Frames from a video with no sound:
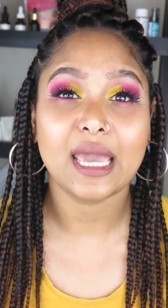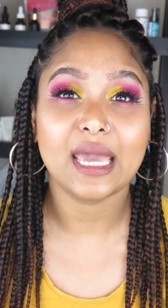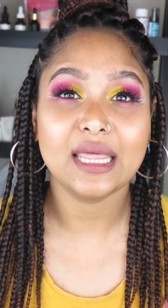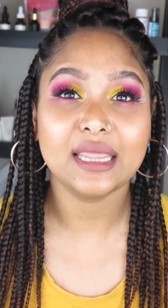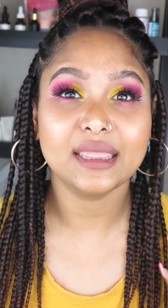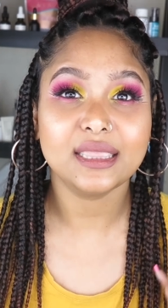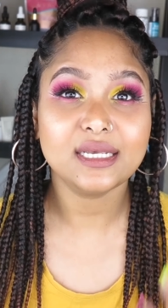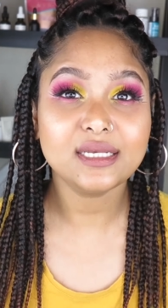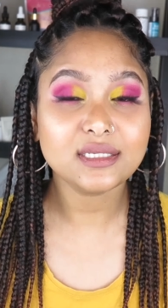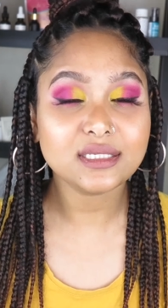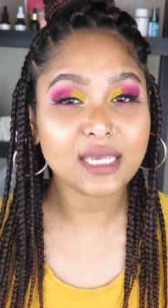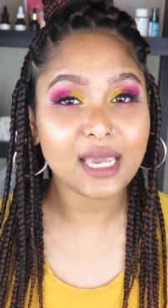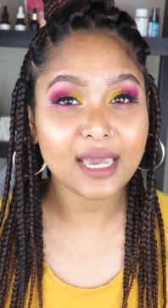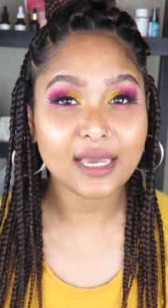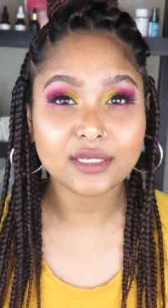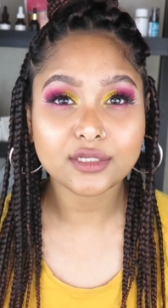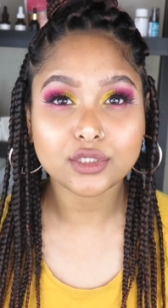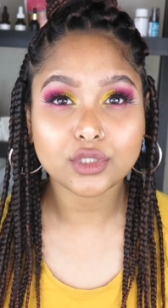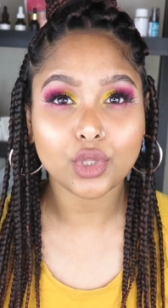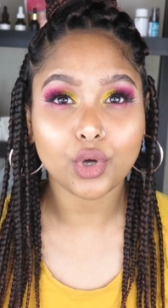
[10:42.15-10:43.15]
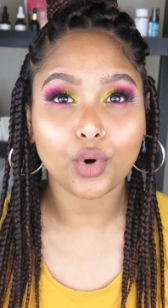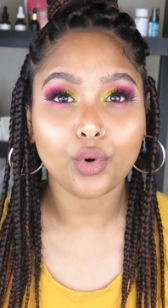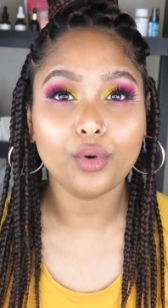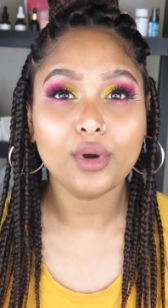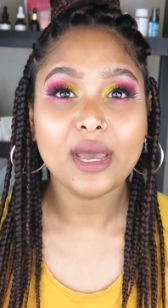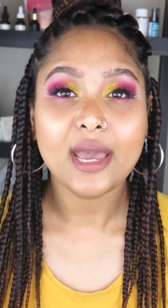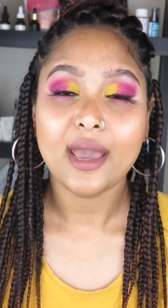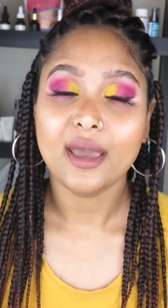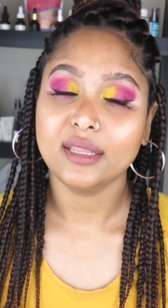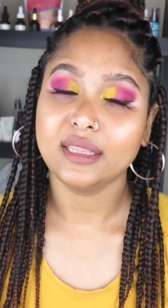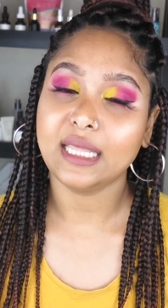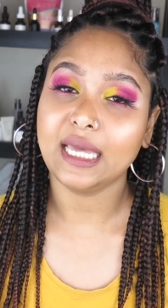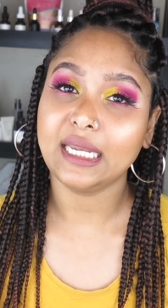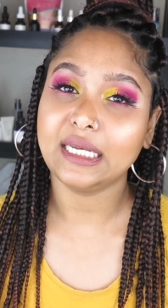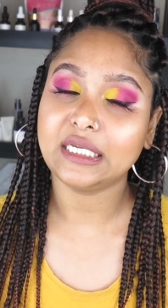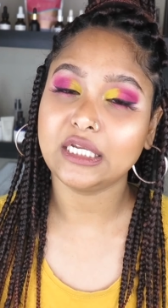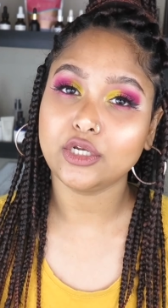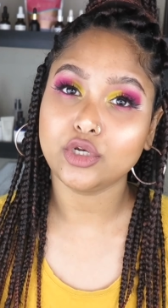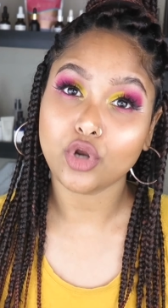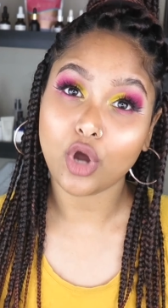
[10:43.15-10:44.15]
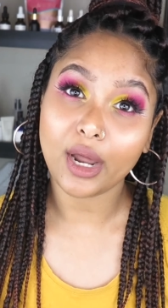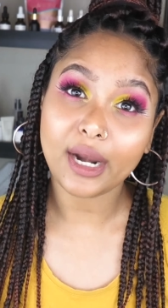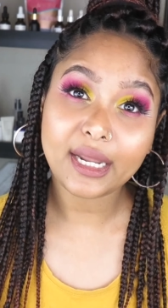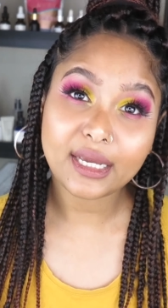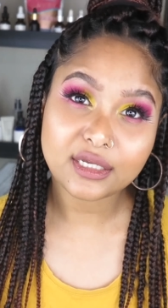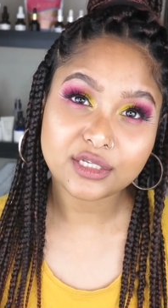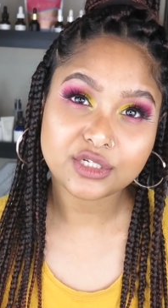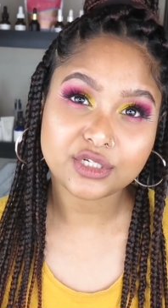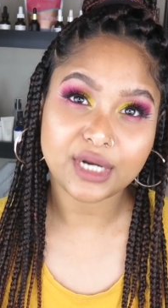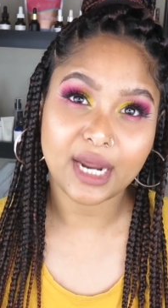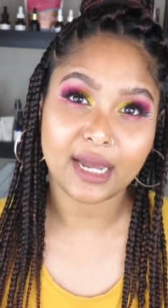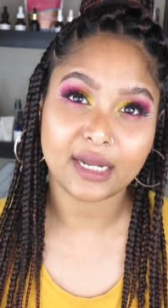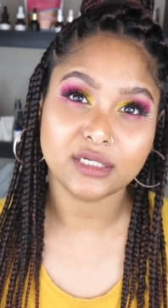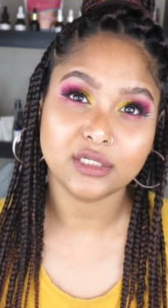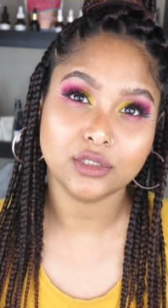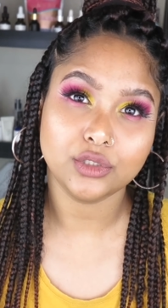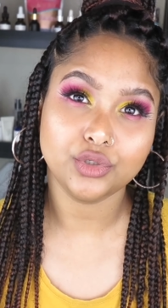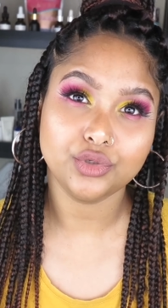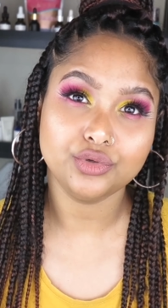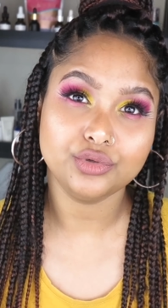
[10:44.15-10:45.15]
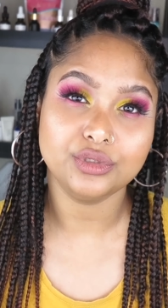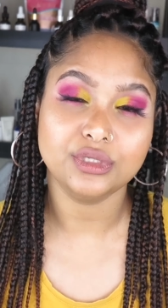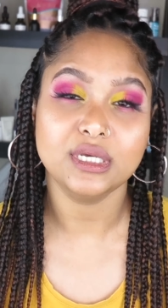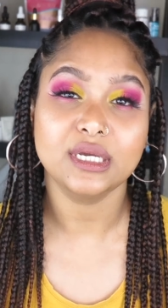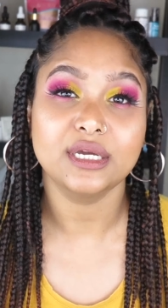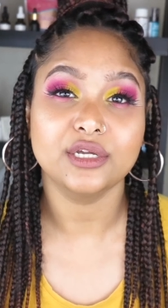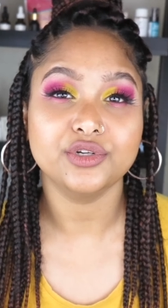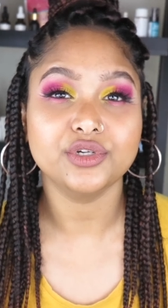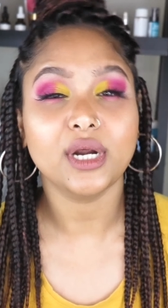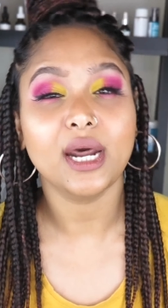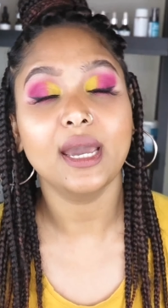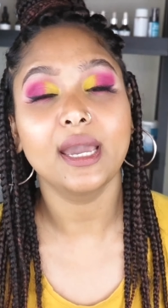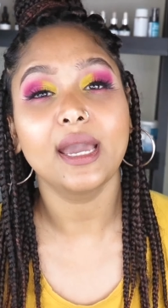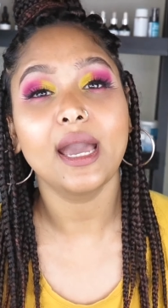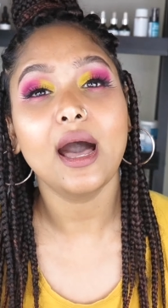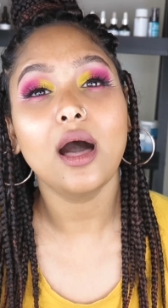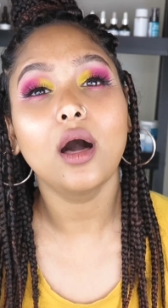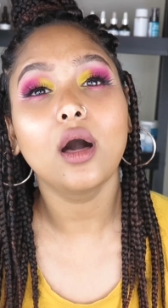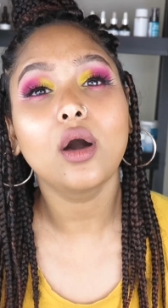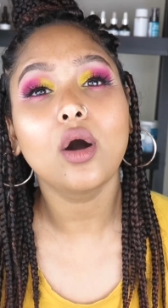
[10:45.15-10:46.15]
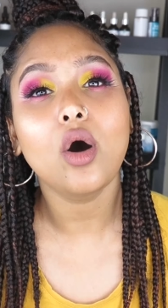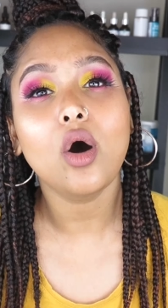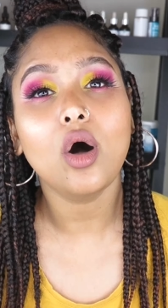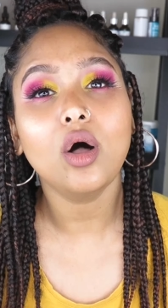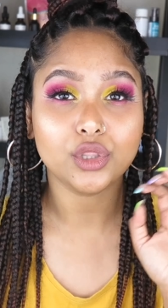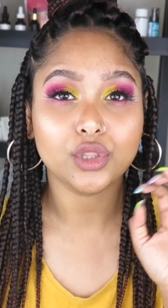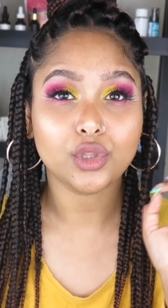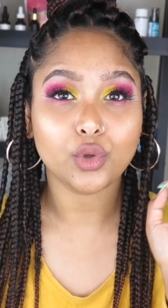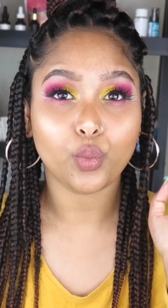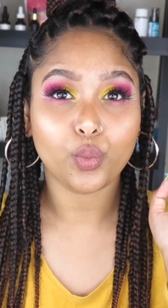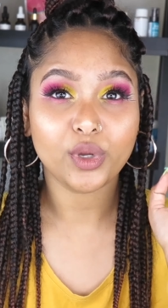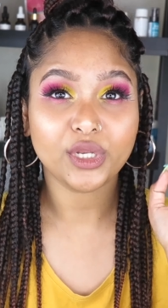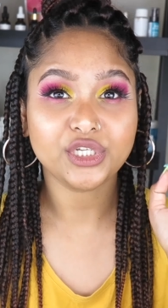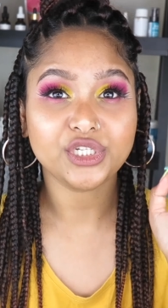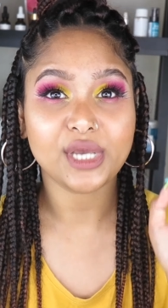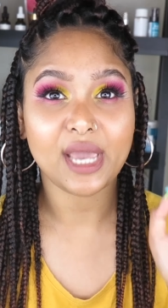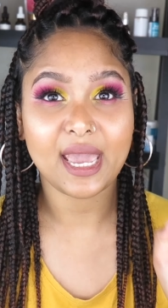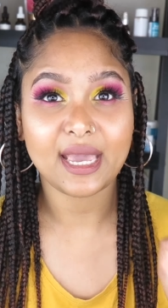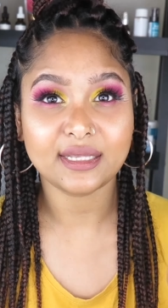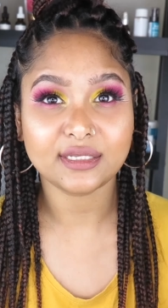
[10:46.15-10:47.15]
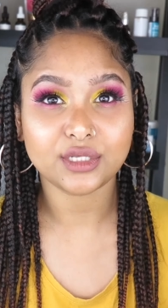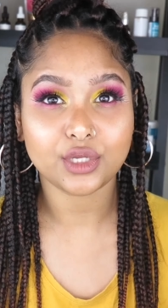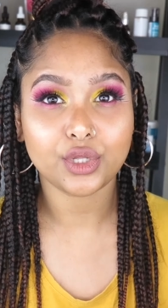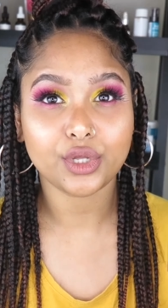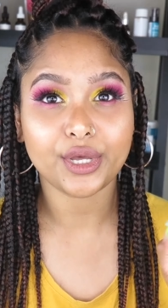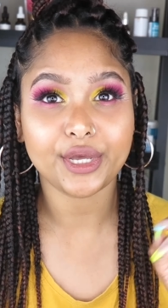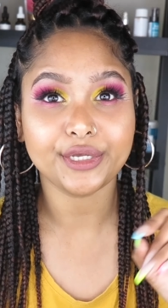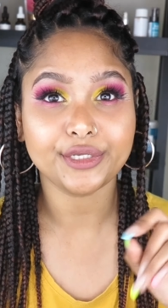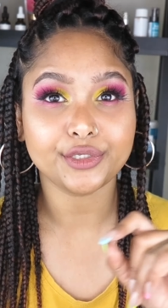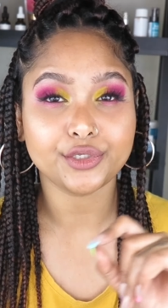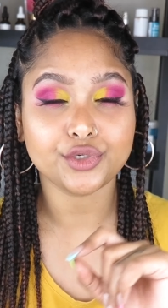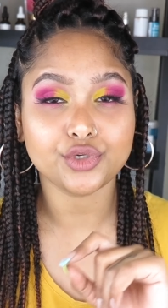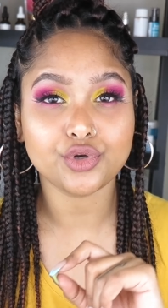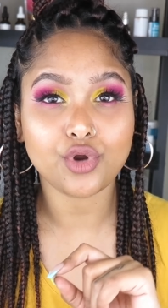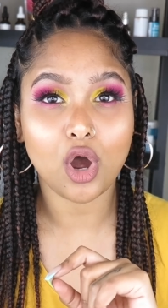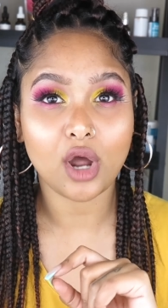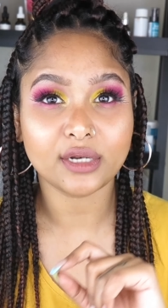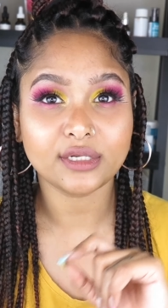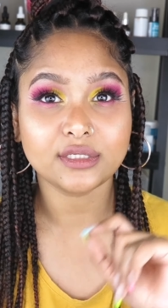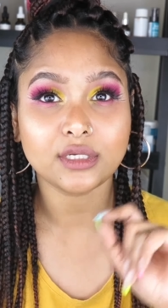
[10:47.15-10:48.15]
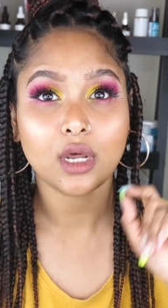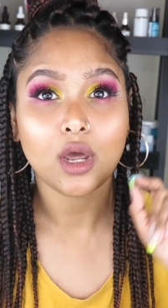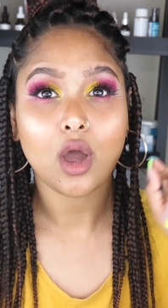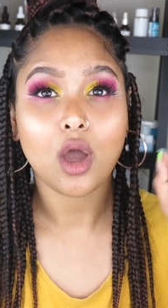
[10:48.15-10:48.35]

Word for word: In this case though, they did not extract it using a drying alcohol. The witch hazel is not